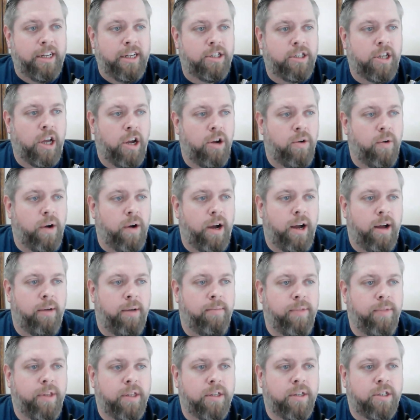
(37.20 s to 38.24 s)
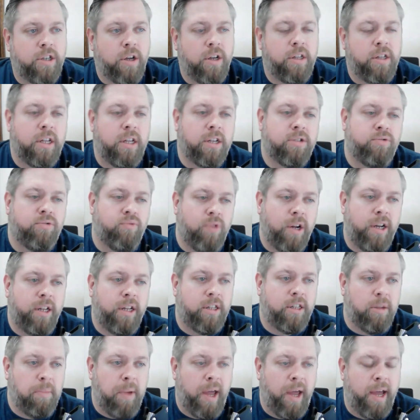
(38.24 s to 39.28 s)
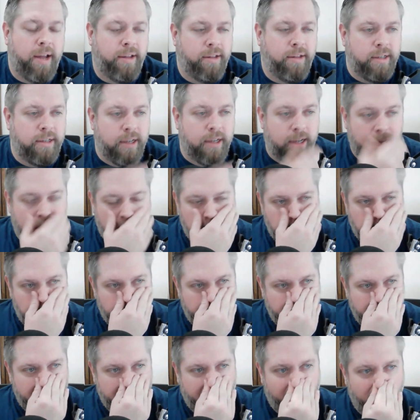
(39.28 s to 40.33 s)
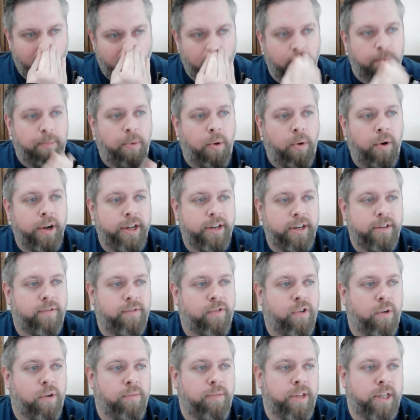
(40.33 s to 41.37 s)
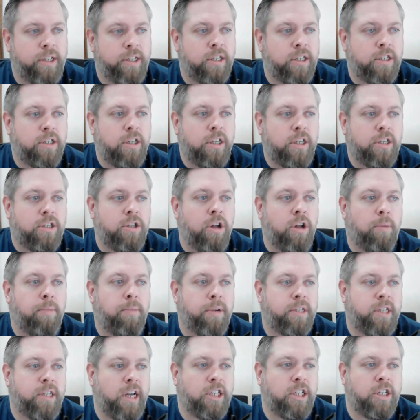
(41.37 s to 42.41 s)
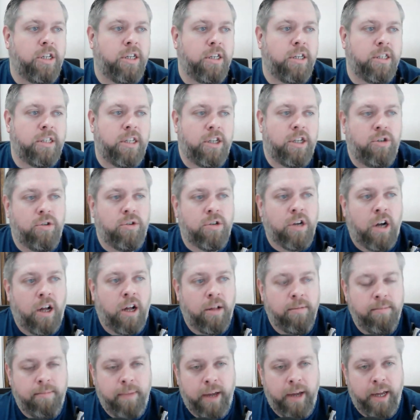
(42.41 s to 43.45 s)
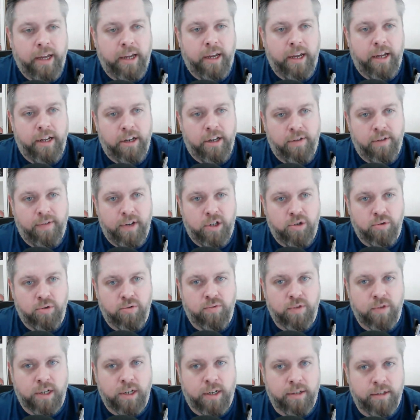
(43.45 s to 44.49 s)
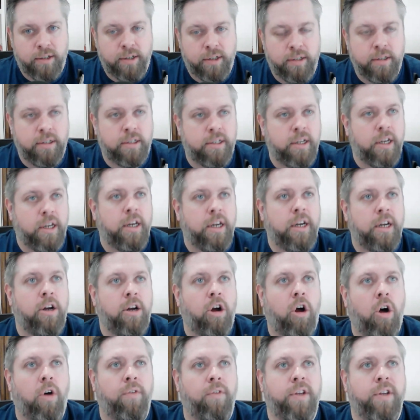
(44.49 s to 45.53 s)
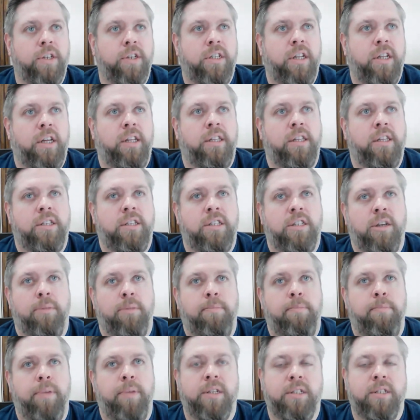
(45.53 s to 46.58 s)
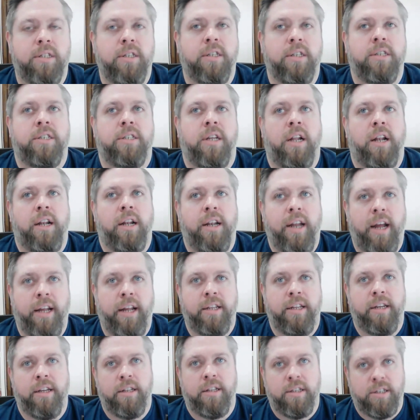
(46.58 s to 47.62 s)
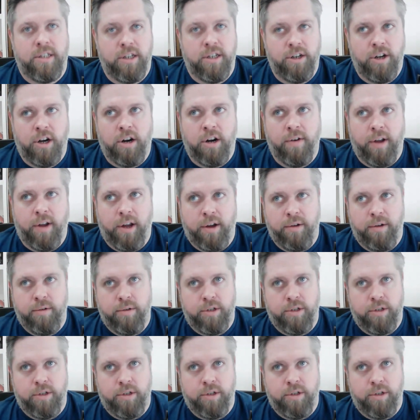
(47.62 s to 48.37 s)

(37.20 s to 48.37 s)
So it does really depend. But the whole point from this is it's not a protection that says you can't make individuals redundant. Obviously, this is a business-led scenario.